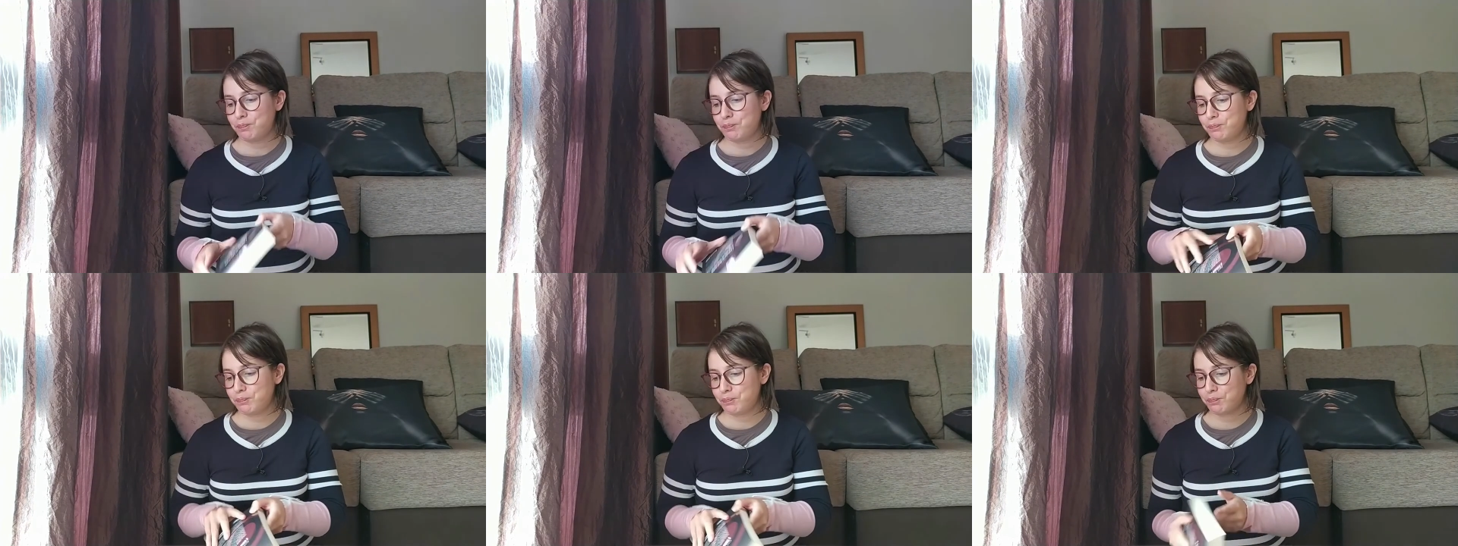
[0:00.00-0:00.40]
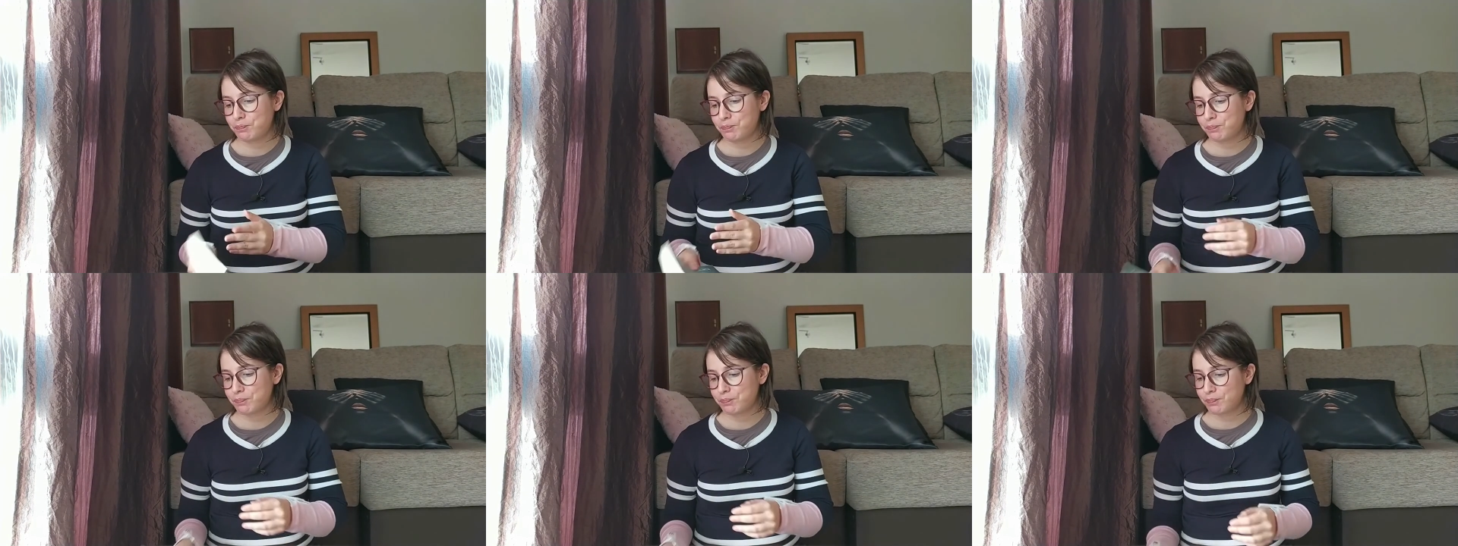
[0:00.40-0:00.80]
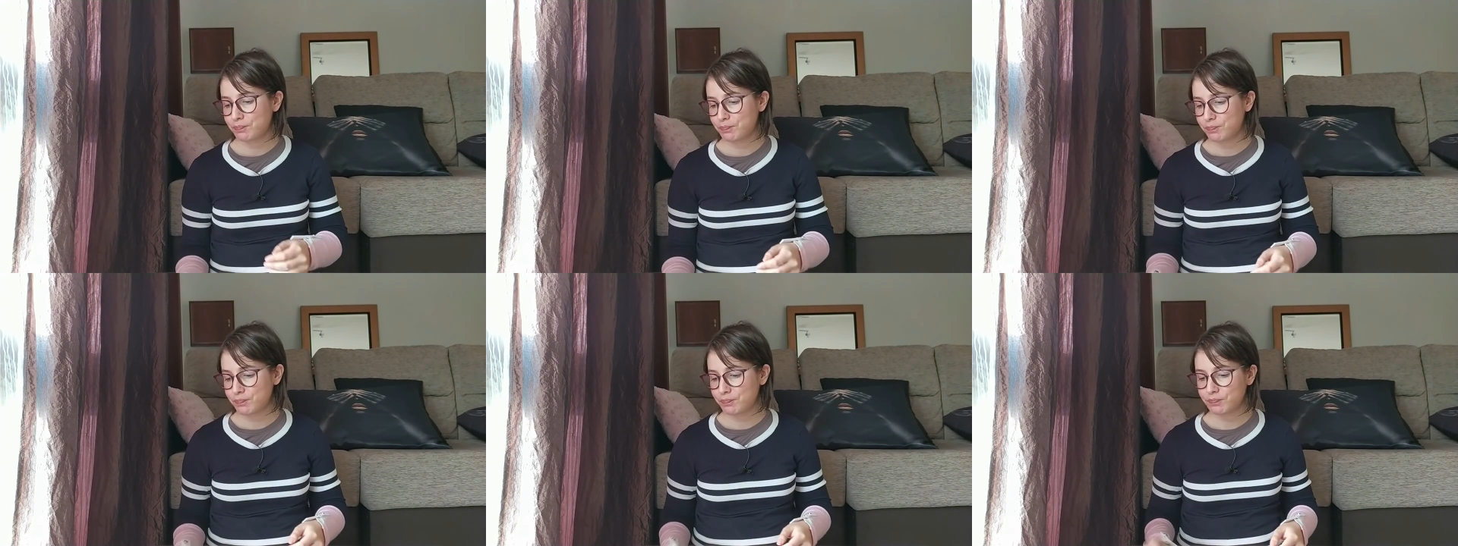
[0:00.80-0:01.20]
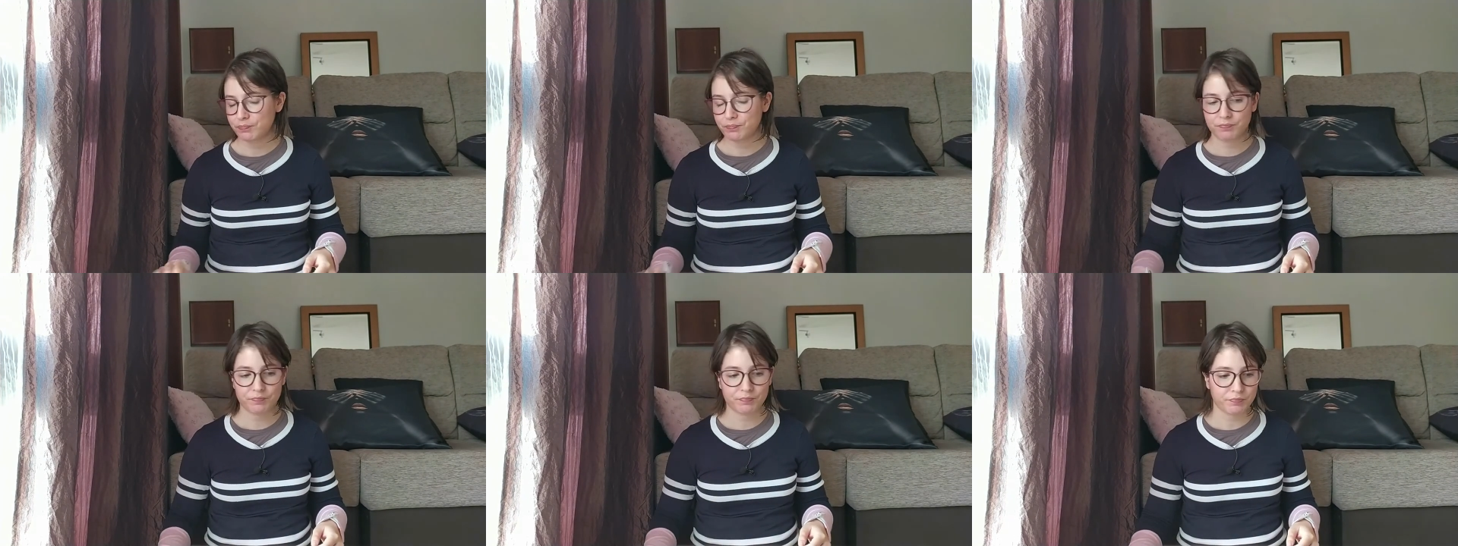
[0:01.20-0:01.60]

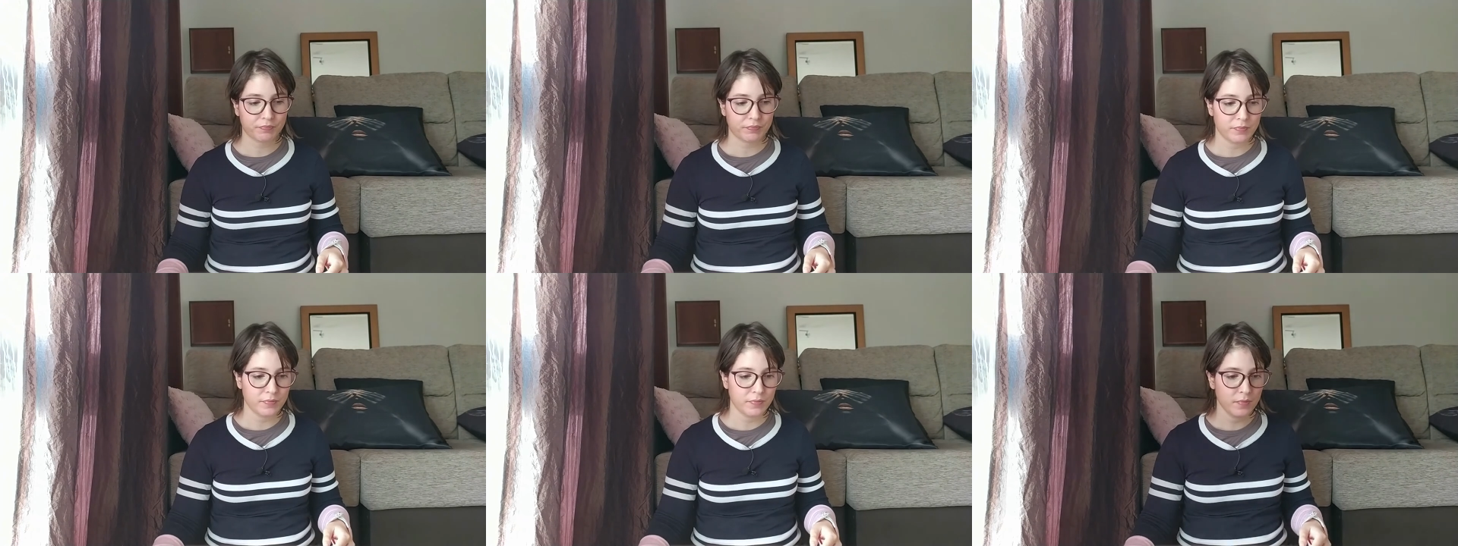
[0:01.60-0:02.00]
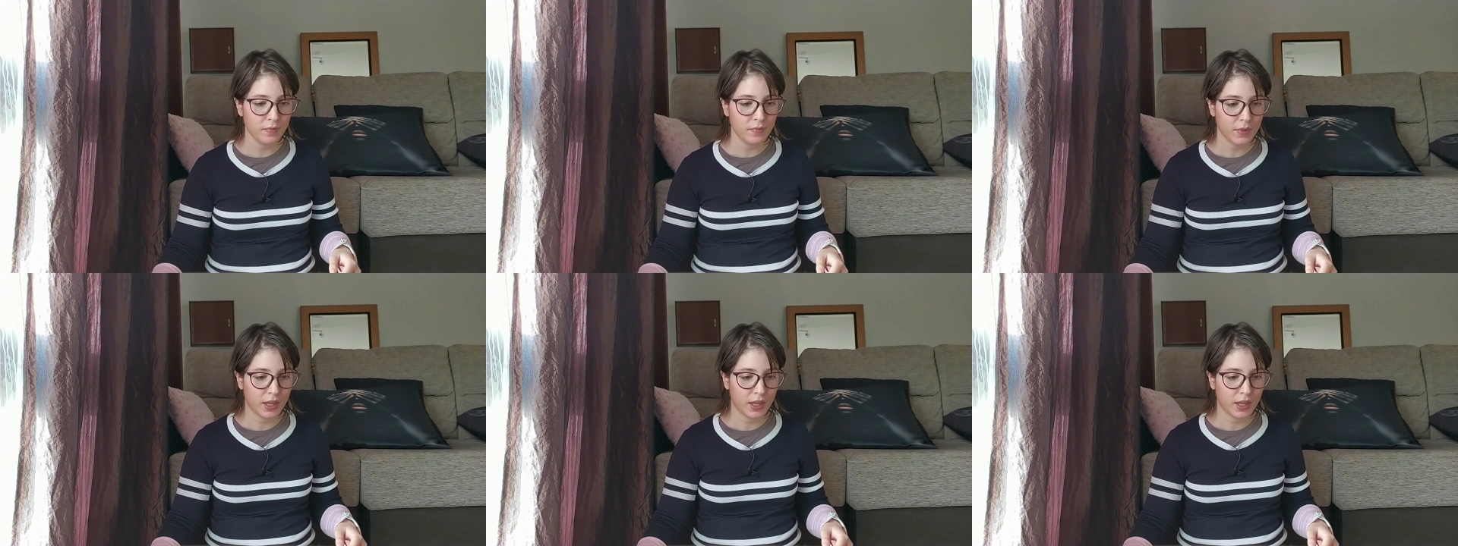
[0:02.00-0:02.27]
(silence)